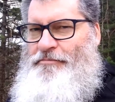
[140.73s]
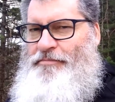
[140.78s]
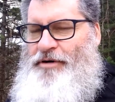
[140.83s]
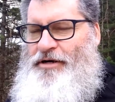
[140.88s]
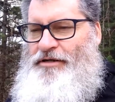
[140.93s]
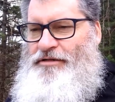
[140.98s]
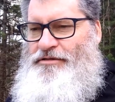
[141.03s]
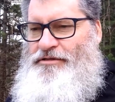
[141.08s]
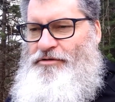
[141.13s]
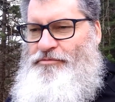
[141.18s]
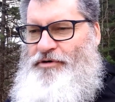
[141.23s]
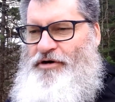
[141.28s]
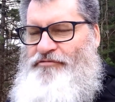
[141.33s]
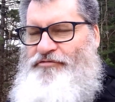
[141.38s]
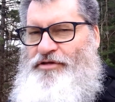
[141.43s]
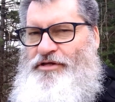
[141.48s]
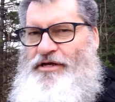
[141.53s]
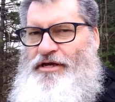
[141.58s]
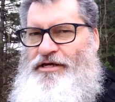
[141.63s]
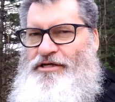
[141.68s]
But uh,
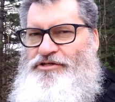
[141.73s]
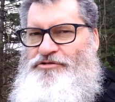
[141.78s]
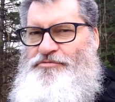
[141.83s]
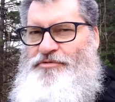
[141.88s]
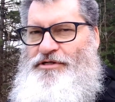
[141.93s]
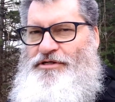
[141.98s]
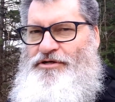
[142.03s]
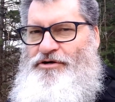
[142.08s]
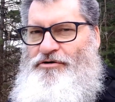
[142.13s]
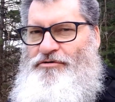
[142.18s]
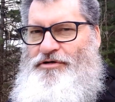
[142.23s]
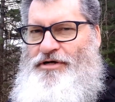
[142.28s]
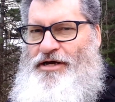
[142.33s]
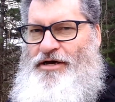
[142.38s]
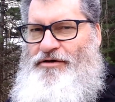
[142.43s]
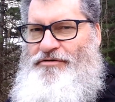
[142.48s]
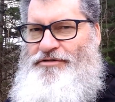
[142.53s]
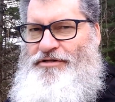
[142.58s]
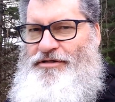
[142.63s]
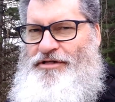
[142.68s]
whatever the case, we know
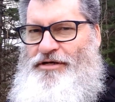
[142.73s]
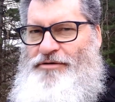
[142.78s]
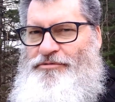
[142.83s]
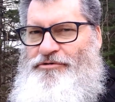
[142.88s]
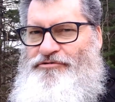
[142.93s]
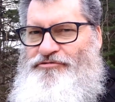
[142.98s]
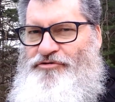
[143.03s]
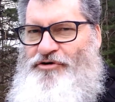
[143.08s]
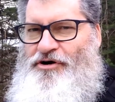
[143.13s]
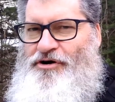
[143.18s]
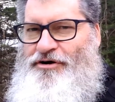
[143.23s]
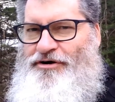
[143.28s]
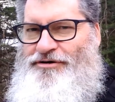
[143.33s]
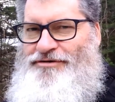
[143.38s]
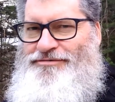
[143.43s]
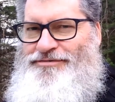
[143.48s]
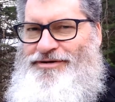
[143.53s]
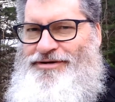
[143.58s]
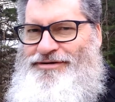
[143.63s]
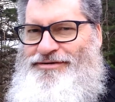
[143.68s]
now that they were wrong.
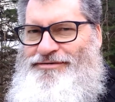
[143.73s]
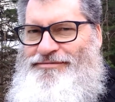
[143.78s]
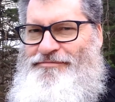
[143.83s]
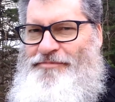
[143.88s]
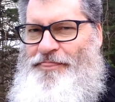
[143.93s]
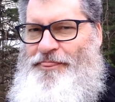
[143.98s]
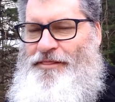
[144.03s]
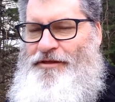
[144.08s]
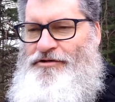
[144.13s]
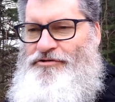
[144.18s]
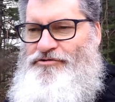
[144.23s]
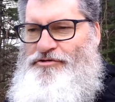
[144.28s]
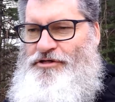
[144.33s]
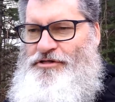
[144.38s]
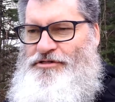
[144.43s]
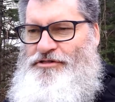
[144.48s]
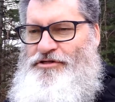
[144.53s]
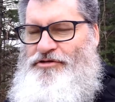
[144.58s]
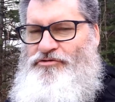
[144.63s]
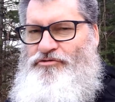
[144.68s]
Eh?
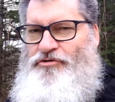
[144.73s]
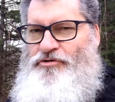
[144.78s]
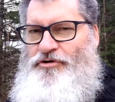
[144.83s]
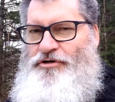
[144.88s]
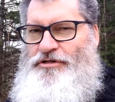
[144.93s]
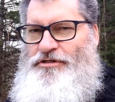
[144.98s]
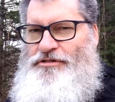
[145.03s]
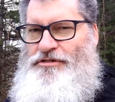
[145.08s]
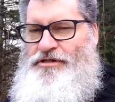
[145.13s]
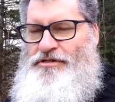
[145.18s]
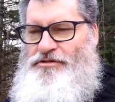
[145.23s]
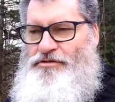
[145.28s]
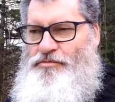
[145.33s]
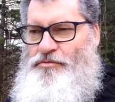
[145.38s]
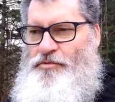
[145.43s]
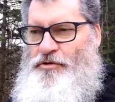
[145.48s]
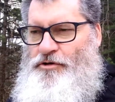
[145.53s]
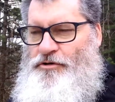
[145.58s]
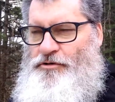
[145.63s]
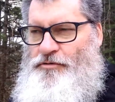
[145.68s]
Trust the authorities
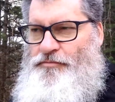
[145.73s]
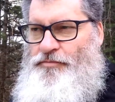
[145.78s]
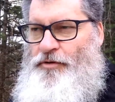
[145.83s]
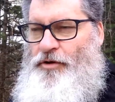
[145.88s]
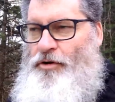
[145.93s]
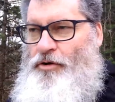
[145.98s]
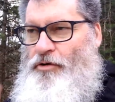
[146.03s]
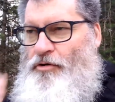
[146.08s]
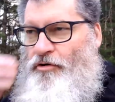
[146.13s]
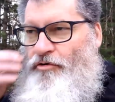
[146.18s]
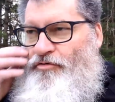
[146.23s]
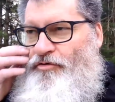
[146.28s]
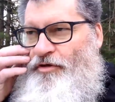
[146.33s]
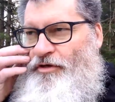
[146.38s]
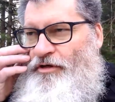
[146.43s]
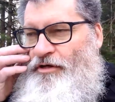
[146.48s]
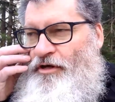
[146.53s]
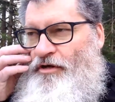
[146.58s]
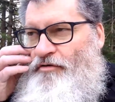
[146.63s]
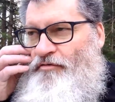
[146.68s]
doesn't work. Or
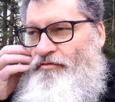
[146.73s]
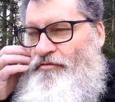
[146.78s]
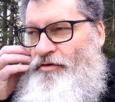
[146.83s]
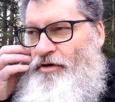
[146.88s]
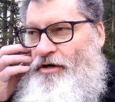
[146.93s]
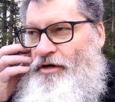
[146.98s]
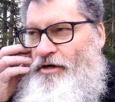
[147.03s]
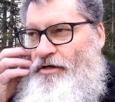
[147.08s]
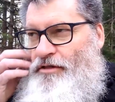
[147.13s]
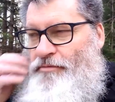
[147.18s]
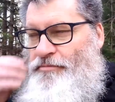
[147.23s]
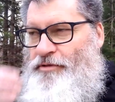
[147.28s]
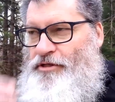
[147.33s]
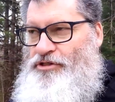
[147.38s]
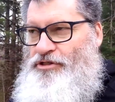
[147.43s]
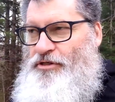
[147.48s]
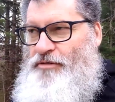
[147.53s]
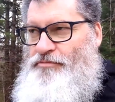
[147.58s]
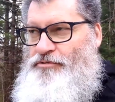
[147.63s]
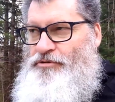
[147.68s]
think of uh, the
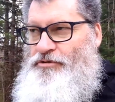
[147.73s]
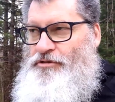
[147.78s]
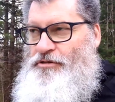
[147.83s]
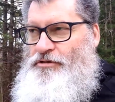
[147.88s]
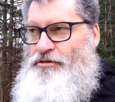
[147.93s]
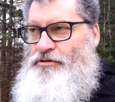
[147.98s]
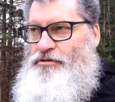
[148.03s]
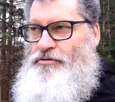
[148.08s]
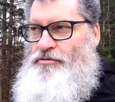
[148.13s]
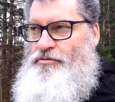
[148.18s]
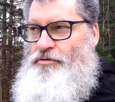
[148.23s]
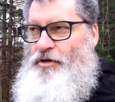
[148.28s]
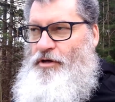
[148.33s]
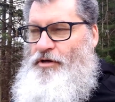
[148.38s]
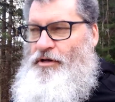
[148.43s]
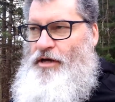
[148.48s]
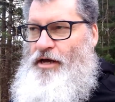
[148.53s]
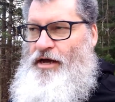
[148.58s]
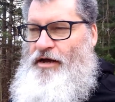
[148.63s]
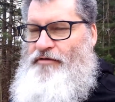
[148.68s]
bishops who, who,
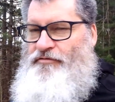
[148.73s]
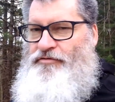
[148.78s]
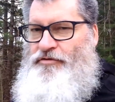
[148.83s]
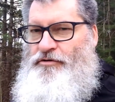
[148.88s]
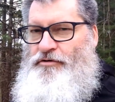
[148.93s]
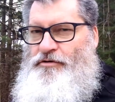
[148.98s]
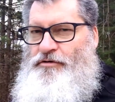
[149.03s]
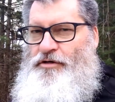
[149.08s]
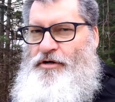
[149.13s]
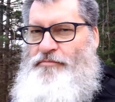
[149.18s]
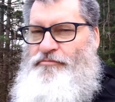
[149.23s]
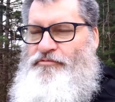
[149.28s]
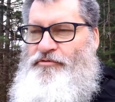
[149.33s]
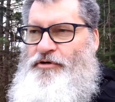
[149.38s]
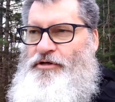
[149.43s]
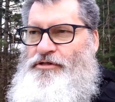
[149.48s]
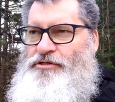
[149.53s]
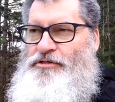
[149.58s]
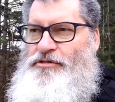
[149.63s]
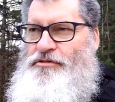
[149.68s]
after a
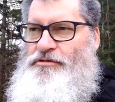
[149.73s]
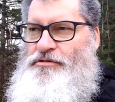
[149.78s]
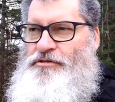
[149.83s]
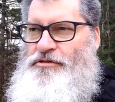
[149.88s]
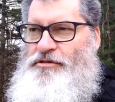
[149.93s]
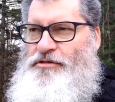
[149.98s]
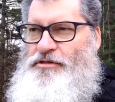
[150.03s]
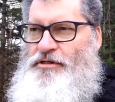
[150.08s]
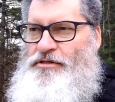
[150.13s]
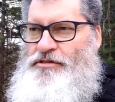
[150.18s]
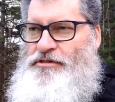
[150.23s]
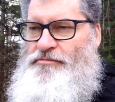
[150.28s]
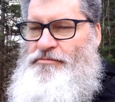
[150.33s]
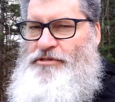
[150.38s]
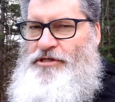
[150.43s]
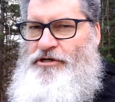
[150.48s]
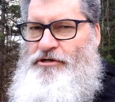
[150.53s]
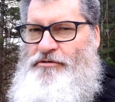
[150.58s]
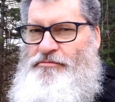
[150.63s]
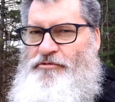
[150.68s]
priest who did some
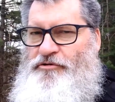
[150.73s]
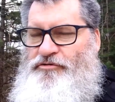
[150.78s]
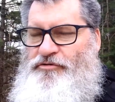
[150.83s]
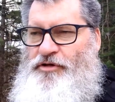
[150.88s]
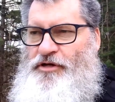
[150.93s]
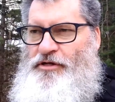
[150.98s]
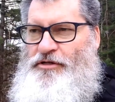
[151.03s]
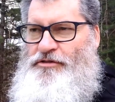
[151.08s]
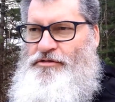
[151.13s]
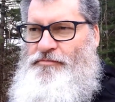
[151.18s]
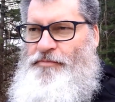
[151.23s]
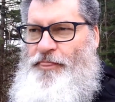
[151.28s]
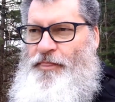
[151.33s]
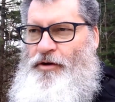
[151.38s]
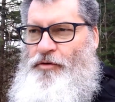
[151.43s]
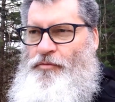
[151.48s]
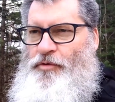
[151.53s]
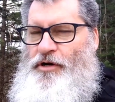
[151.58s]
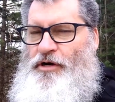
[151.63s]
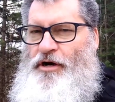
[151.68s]
terrible things,
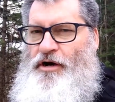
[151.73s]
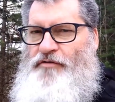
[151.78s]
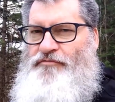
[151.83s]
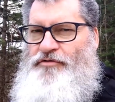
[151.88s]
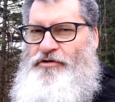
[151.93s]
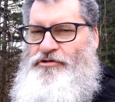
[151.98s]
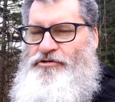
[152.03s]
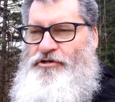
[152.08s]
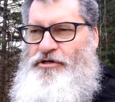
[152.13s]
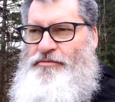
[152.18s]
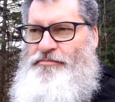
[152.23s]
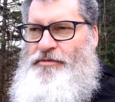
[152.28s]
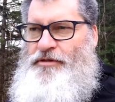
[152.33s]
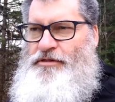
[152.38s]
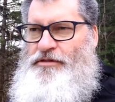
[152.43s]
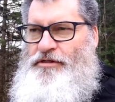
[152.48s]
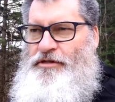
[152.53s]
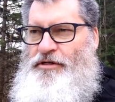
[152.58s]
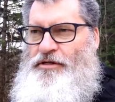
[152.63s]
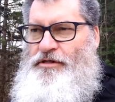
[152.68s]
went off to
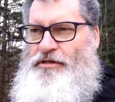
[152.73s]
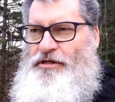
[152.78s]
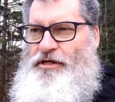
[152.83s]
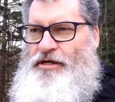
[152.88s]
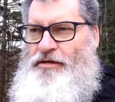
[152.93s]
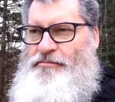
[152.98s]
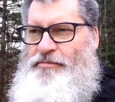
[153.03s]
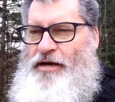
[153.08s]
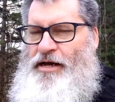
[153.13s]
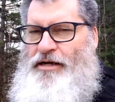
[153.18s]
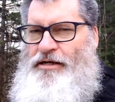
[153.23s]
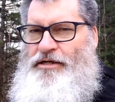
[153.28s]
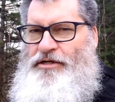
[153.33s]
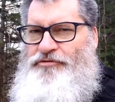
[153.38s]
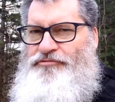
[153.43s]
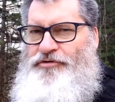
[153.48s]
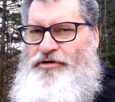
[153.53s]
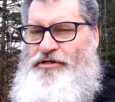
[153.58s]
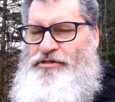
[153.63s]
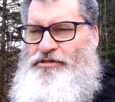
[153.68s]
treatment, came back, and
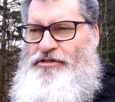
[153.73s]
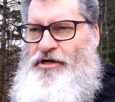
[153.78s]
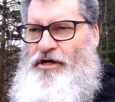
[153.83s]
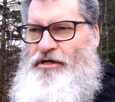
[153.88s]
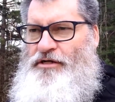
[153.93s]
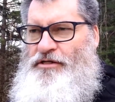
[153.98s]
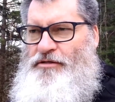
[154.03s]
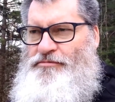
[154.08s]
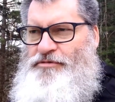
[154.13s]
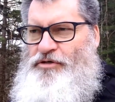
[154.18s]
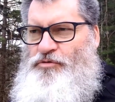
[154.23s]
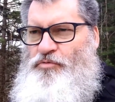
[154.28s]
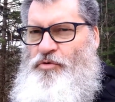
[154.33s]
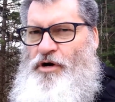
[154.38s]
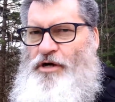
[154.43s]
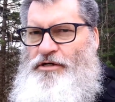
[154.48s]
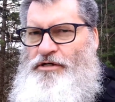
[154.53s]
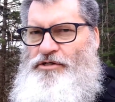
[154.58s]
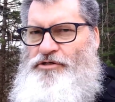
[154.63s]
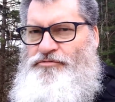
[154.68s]
he reassigned them. Said,
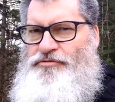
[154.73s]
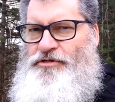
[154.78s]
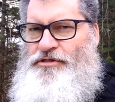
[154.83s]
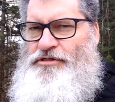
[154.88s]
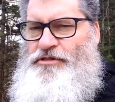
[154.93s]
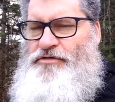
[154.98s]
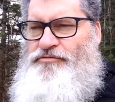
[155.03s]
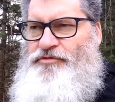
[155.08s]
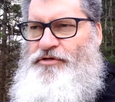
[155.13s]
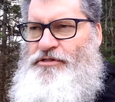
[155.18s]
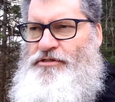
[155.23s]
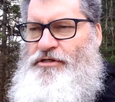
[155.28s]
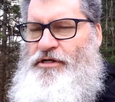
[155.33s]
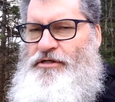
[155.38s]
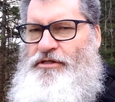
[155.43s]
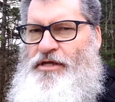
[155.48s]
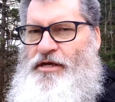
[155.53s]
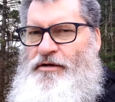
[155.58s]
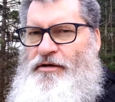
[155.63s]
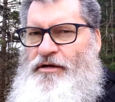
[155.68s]
"Why did you reass
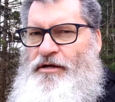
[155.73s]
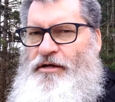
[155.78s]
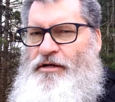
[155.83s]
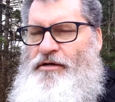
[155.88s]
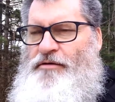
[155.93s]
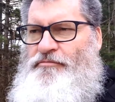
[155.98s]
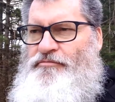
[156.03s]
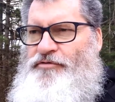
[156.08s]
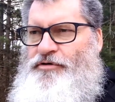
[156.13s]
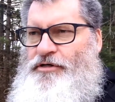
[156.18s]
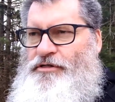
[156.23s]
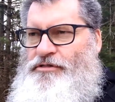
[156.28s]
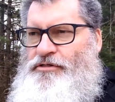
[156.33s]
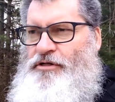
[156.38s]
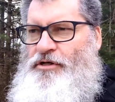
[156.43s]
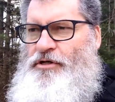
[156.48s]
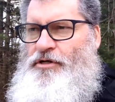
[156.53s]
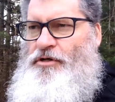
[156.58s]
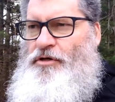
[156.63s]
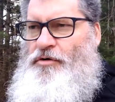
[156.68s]
reassign that
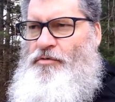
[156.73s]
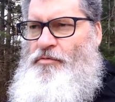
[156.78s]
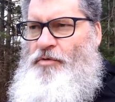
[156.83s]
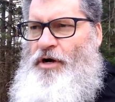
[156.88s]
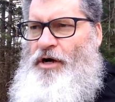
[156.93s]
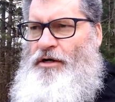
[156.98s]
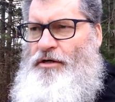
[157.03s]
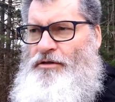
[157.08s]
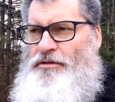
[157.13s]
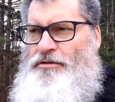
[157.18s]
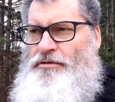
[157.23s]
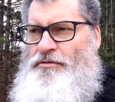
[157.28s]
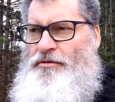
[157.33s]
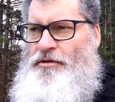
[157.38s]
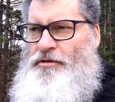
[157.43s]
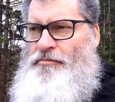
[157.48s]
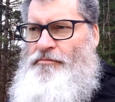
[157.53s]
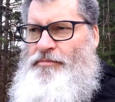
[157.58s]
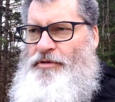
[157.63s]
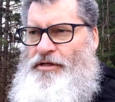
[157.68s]
priest?" Well,
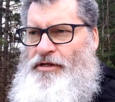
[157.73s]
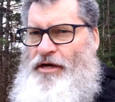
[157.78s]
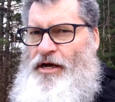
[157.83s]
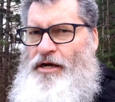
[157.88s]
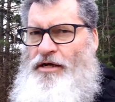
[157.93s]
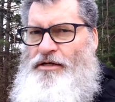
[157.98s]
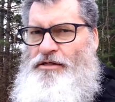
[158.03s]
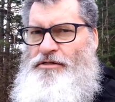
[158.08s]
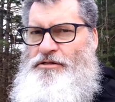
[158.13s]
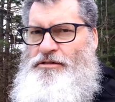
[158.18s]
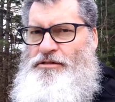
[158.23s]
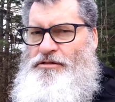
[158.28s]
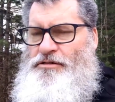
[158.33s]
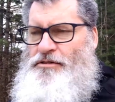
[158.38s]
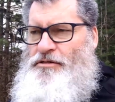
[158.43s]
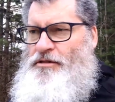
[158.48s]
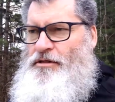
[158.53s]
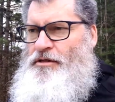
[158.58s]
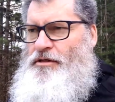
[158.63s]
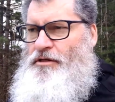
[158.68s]
because
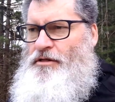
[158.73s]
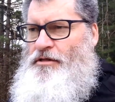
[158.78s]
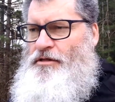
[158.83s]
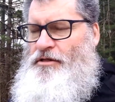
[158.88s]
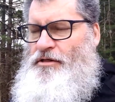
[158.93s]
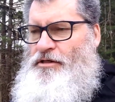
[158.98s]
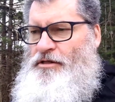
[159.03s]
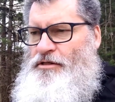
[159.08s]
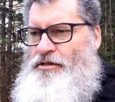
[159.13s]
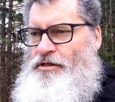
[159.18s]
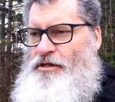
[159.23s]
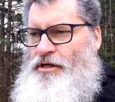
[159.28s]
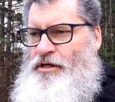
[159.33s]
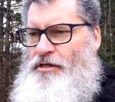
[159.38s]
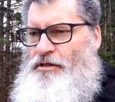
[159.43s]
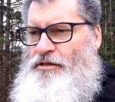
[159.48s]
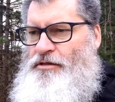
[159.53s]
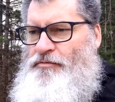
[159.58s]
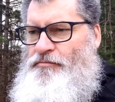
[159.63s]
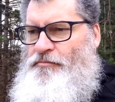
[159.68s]
the
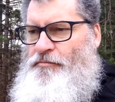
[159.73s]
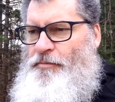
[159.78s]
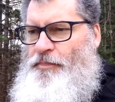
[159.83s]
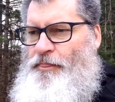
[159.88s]
uh,